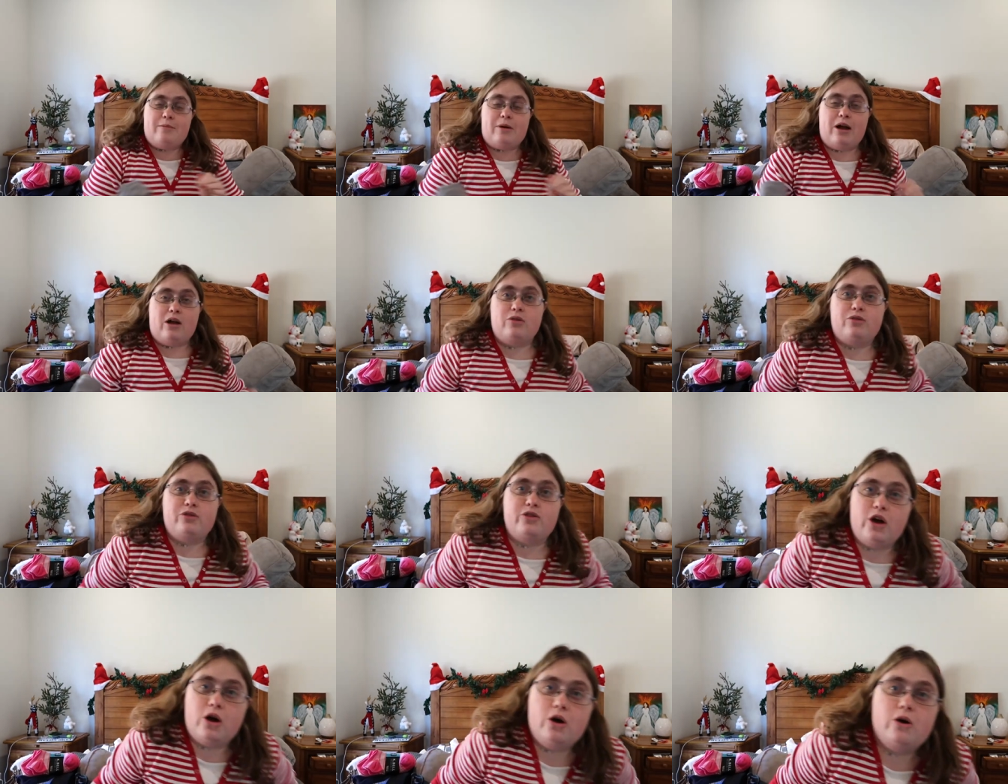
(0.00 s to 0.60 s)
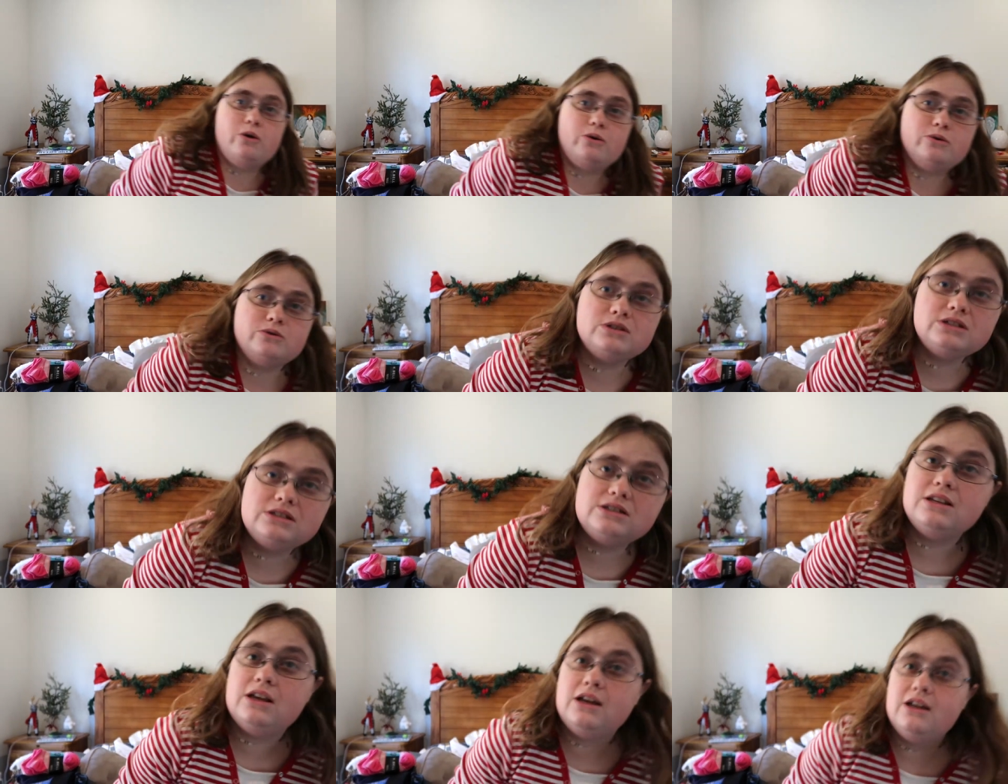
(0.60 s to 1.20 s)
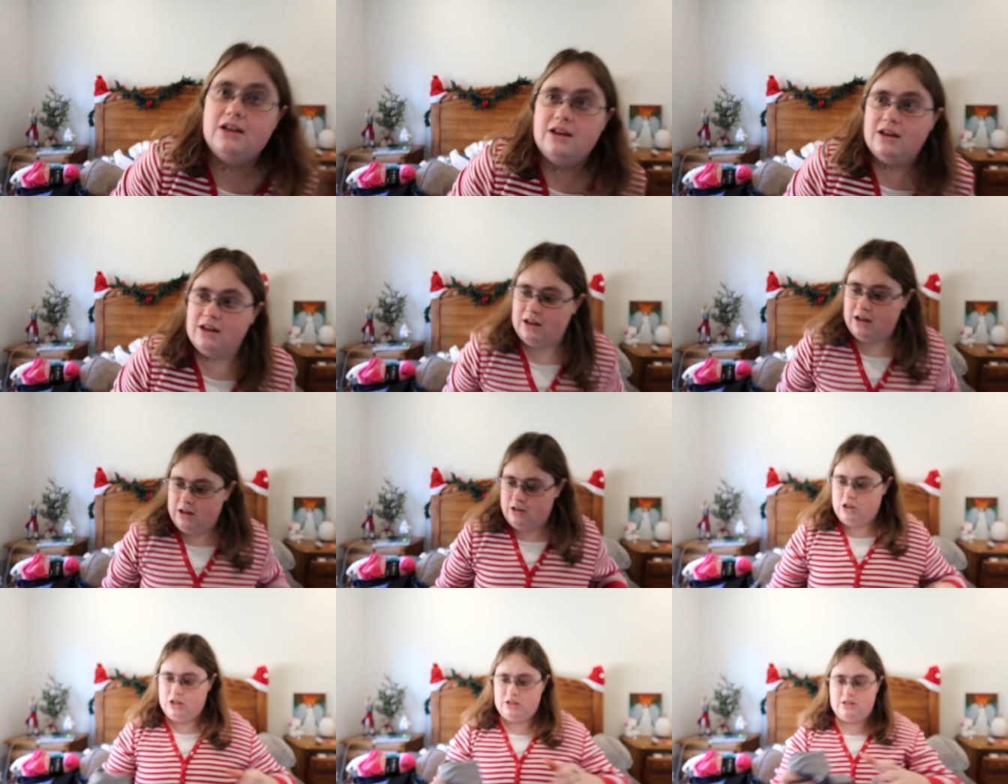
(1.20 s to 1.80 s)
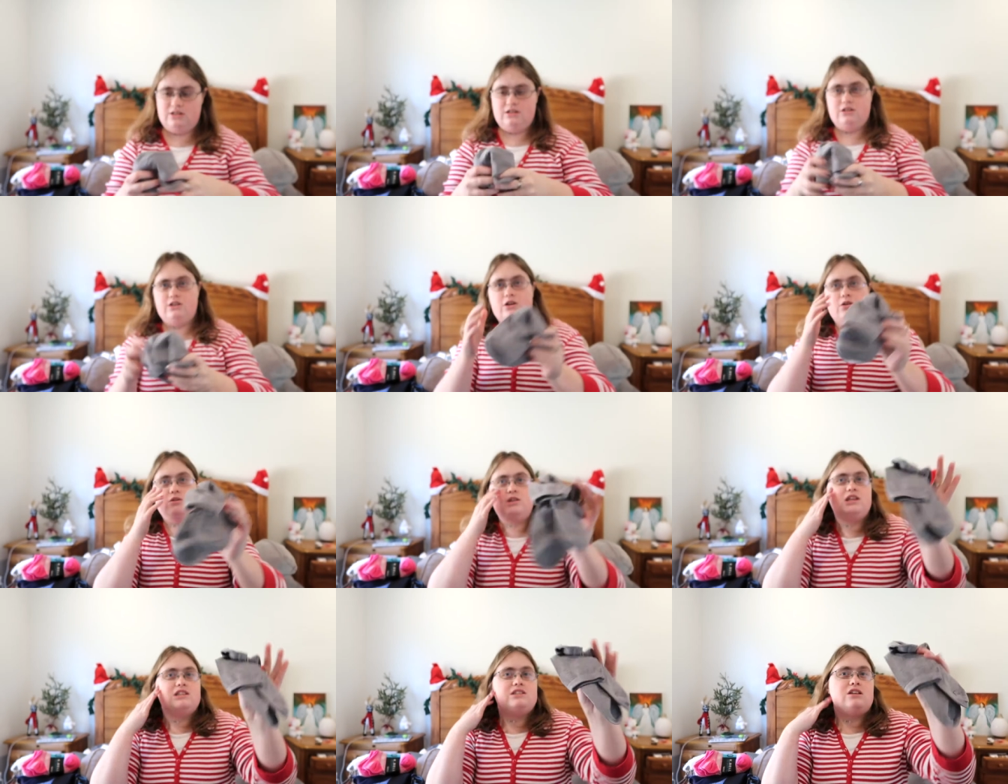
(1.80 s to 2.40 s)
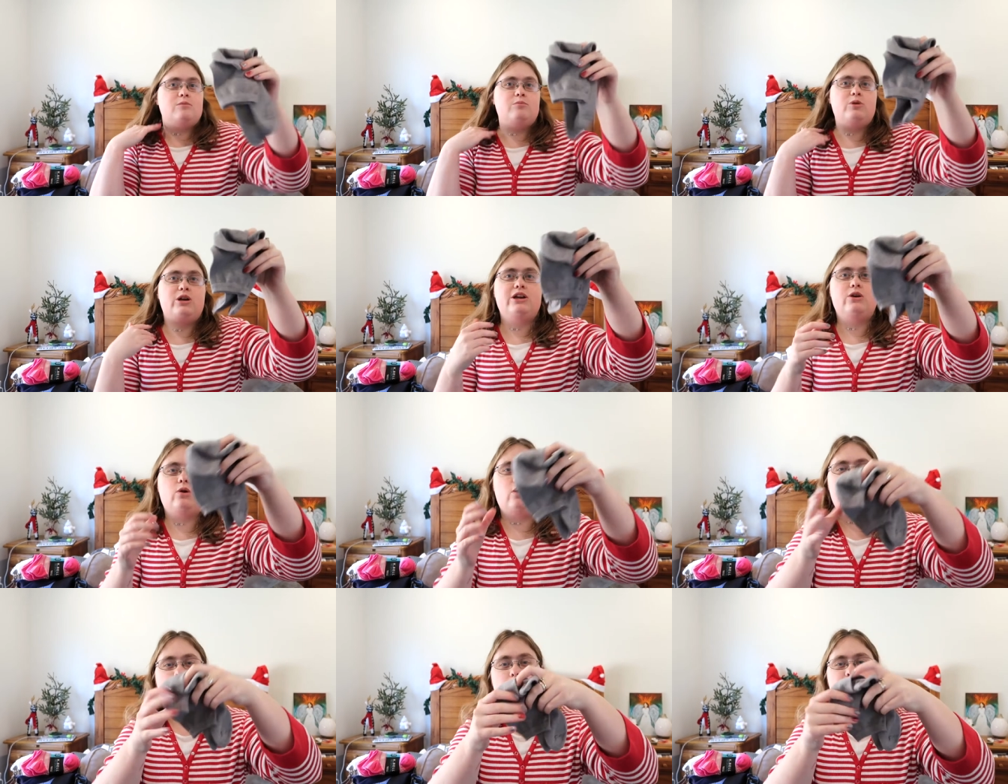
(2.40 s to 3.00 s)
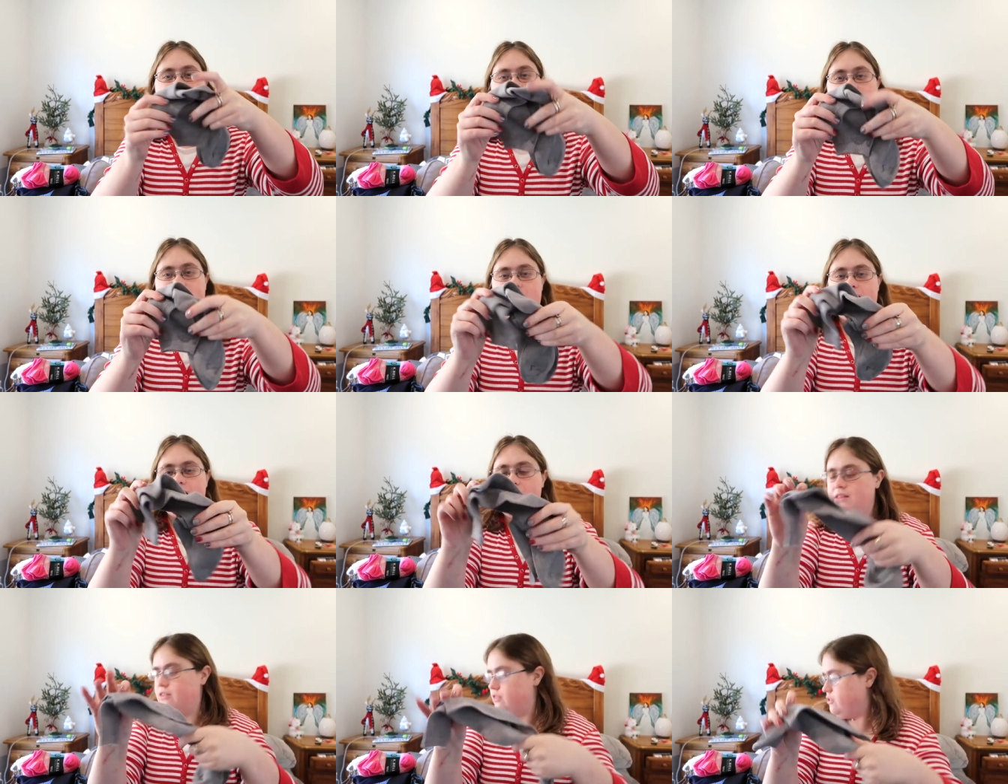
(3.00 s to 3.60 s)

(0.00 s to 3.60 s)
about those. Just, you know, these are pretty normal ones. And then